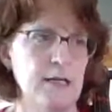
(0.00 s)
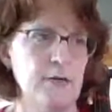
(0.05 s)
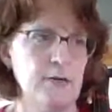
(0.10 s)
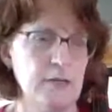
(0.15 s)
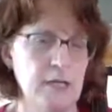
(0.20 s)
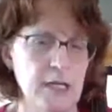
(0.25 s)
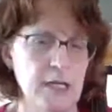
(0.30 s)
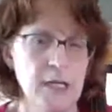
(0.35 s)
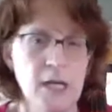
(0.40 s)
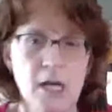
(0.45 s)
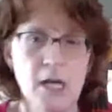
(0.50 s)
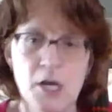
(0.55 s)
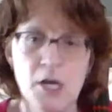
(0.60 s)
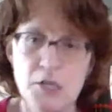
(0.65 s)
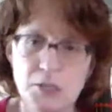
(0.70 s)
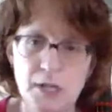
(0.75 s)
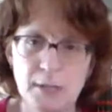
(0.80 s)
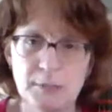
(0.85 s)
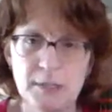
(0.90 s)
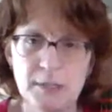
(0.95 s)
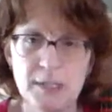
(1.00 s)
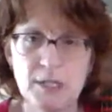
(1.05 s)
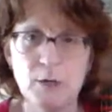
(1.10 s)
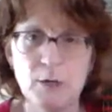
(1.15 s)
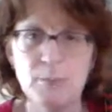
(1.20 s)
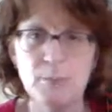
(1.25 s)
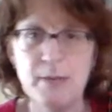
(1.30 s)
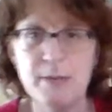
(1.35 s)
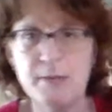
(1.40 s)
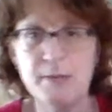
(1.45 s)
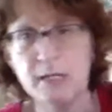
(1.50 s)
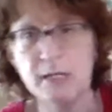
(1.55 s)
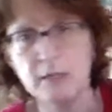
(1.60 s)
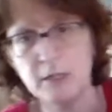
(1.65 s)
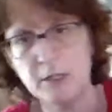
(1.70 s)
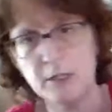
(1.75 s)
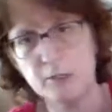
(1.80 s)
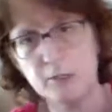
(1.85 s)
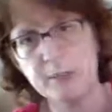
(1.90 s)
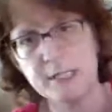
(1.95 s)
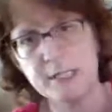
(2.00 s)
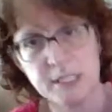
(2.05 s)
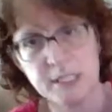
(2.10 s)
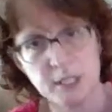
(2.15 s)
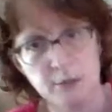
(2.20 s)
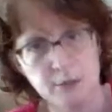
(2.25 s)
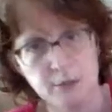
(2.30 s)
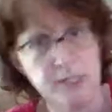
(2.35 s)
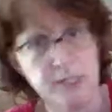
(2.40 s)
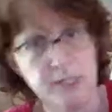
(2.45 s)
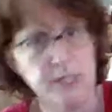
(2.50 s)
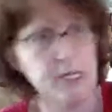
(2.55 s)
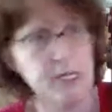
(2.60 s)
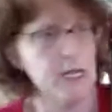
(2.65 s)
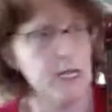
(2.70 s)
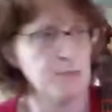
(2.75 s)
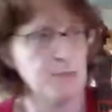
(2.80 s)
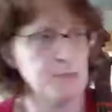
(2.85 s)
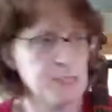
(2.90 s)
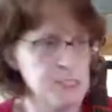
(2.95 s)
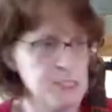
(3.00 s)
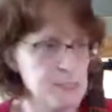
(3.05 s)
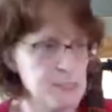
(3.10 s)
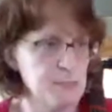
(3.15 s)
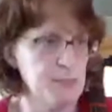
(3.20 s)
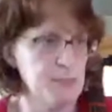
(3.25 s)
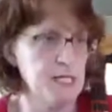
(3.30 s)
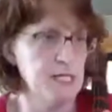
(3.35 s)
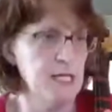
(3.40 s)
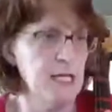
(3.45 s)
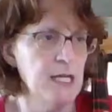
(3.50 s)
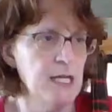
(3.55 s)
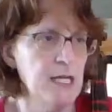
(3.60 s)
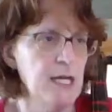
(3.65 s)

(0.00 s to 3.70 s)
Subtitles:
Okay, so I'm going to go maybe a little bit slower than up to speed.